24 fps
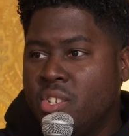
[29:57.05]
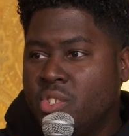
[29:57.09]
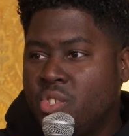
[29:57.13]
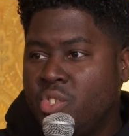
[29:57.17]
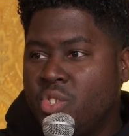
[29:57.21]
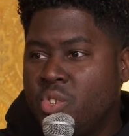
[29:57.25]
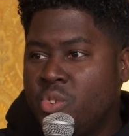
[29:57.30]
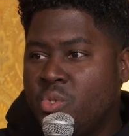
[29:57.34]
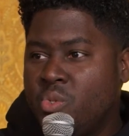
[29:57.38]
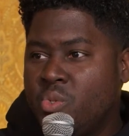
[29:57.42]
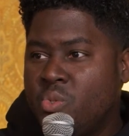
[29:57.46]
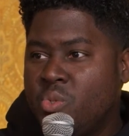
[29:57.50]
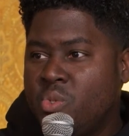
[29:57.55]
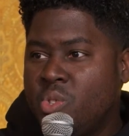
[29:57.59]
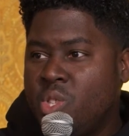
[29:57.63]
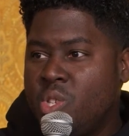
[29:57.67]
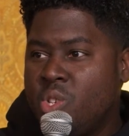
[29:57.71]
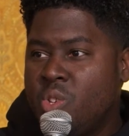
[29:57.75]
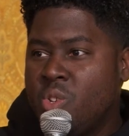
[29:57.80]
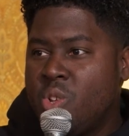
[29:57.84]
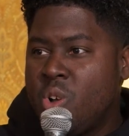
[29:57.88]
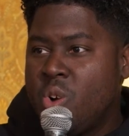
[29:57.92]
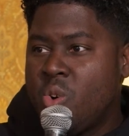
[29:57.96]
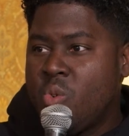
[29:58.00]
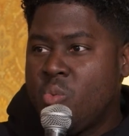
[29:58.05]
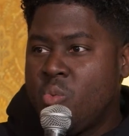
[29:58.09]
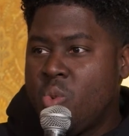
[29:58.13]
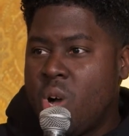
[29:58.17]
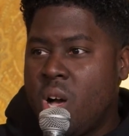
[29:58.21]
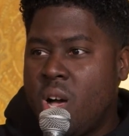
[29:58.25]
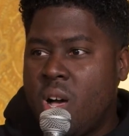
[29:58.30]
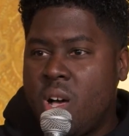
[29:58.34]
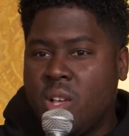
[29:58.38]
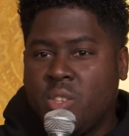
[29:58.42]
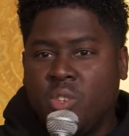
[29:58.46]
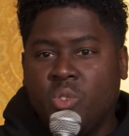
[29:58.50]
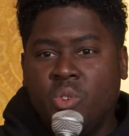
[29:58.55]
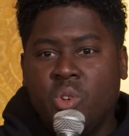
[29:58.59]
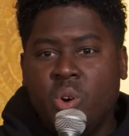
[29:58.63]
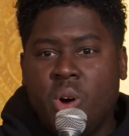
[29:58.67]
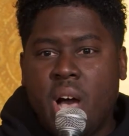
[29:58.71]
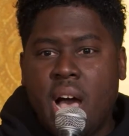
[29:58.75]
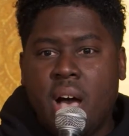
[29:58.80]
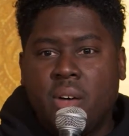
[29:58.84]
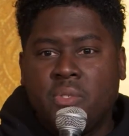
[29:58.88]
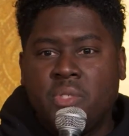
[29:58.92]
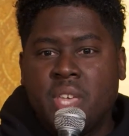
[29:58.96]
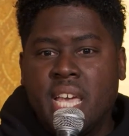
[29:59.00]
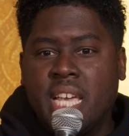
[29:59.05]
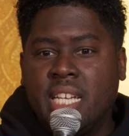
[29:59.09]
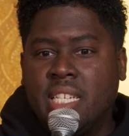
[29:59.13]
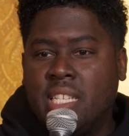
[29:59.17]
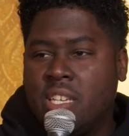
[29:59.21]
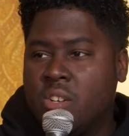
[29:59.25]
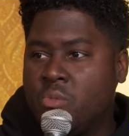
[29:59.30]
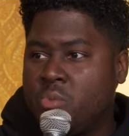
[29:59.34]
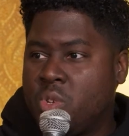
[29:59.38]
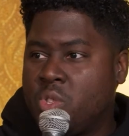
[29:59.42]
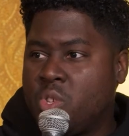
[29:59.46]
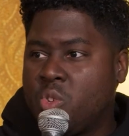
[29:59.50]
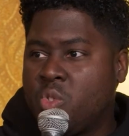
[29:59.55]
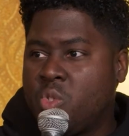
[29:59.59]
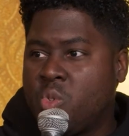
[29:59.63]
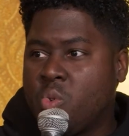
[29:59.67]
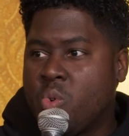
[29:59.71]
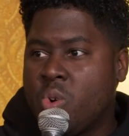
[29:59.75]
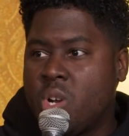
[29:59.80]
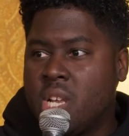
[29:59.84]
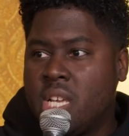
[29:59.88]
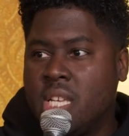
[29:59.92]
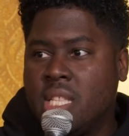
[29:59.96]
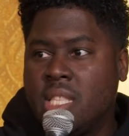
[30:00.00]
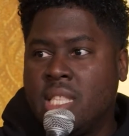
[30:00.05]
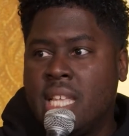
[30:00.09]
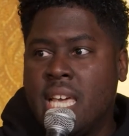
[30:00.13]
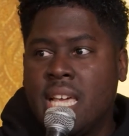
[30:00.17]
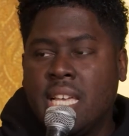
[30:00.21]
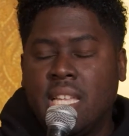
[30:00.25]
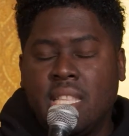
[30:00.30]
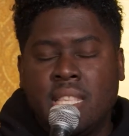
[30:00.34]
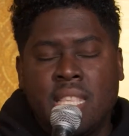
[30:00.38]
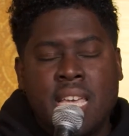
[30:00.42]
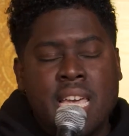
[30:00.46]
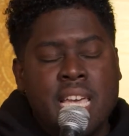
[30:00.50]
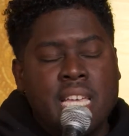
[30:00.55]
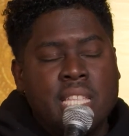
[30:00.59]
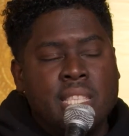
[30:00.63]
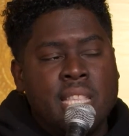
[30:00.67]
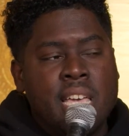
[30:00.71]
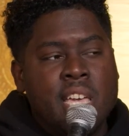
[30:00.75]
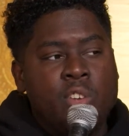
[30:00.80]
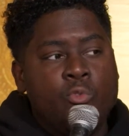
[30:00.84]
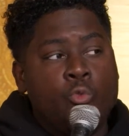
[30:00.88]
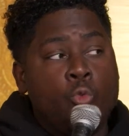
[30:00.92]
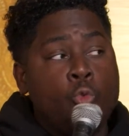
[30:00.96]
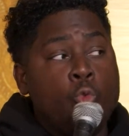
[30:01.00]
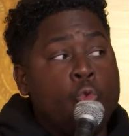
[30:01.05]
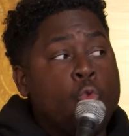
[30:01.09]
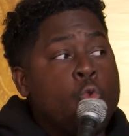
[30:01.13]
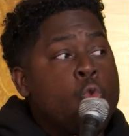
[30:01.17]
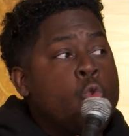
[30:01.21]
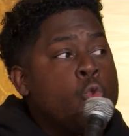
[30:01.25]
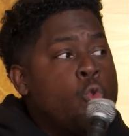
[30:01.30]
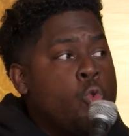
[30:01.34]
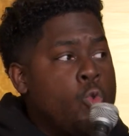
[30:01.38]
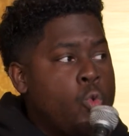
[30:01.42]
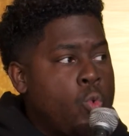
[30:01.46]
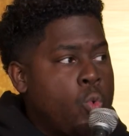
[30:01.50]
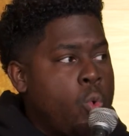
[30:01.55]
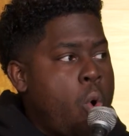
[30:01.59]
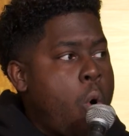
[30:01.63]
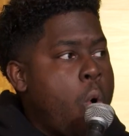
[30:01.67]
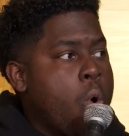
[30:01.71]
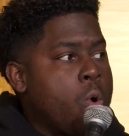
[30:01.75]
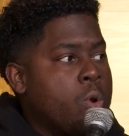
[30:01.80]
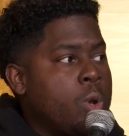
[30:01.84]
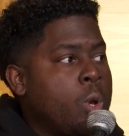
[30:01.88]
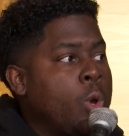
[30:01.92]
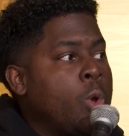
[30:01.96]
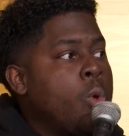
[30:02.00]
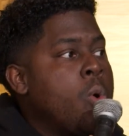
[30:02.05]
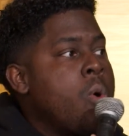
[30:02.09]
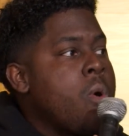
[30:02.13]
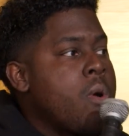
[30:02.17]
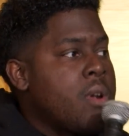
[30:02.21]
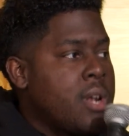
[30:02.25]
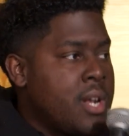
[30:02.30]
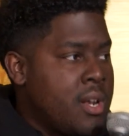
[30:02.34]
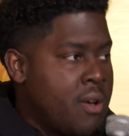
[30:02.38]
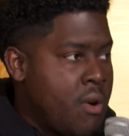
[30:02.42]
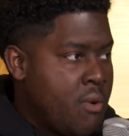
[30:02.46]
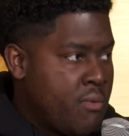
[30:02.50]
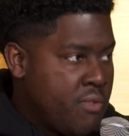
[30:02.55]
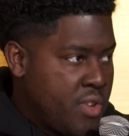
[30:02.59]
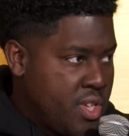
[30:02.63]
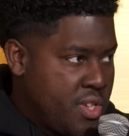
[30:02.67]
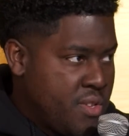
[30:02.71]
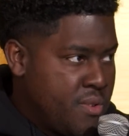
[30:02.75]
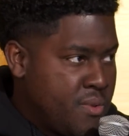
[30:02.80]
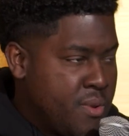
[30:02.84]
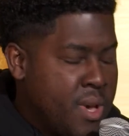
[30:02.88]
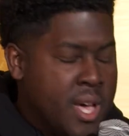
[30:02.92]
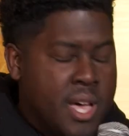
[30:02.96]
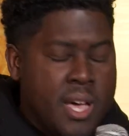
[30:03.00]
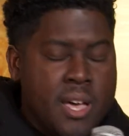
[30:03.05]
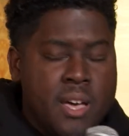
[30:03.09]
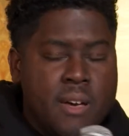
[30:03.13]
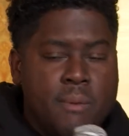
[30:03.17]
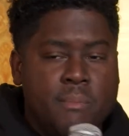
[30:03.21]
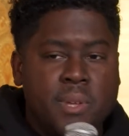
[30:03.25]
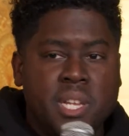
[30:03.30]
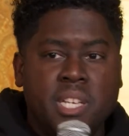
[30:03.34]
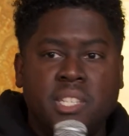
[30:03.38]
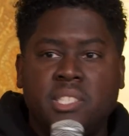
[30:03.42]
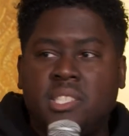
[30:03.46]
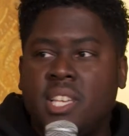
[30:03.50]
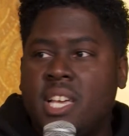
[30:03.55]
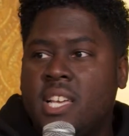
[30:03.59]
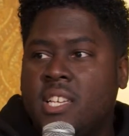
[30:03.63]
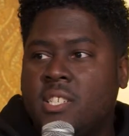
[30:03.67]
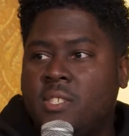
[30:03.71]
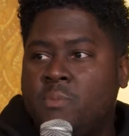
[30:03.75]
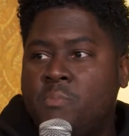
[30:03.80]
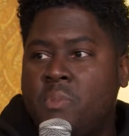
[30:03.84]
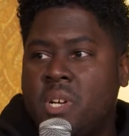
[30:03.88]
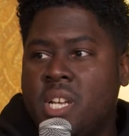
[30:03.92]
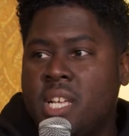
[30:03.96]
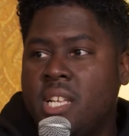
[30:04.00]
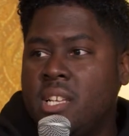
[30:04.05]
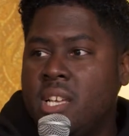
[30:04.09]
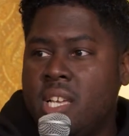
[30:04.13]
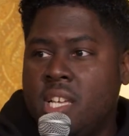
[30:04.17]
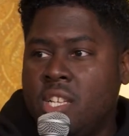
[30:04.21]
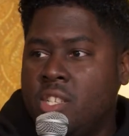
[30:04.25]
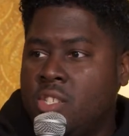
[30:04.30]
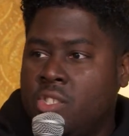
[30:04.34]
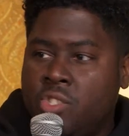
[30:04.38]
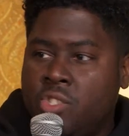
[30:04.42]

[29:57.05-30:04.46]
do. You know, uh, you know how they deal with authority. They they they rule or lord it over you." But he says, "But it, it